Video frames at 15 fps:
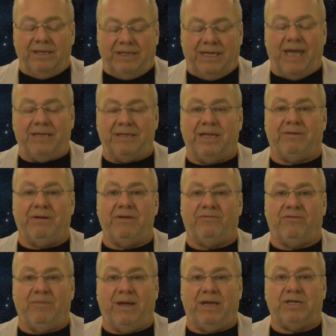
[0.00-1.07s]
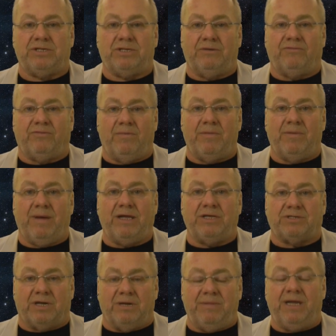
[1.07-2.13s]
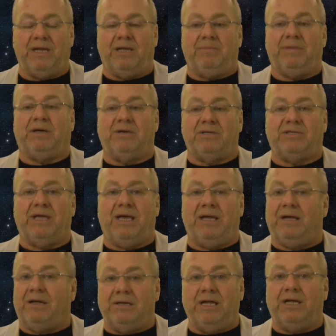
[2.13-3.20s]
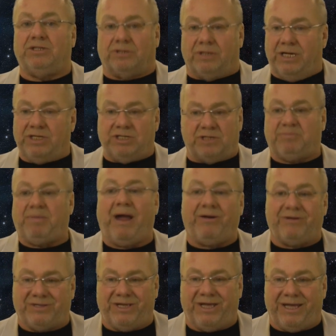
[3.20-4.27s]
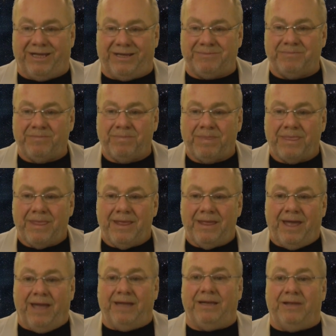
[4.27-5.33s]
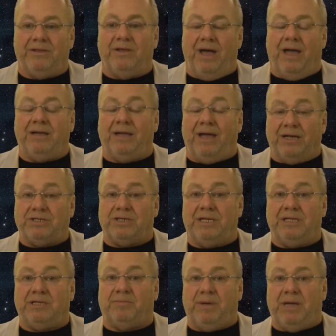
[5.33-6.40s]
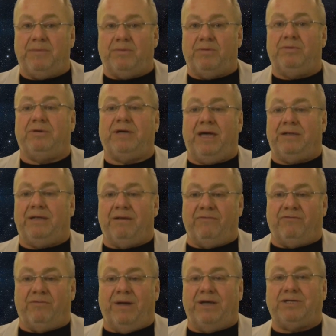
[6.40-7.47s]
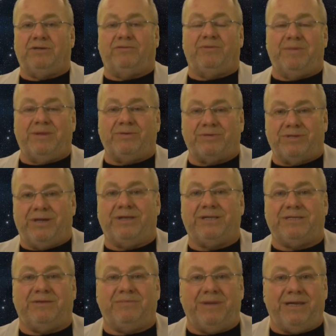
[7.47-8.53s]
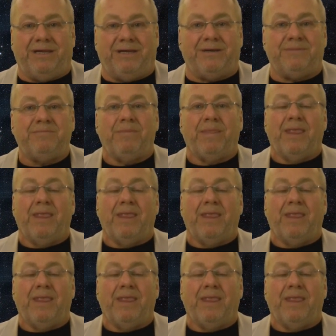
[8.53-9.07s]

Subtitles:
get their information from the mainstream media because they are literally just parroting it. And actually the people who get their information from the alternative media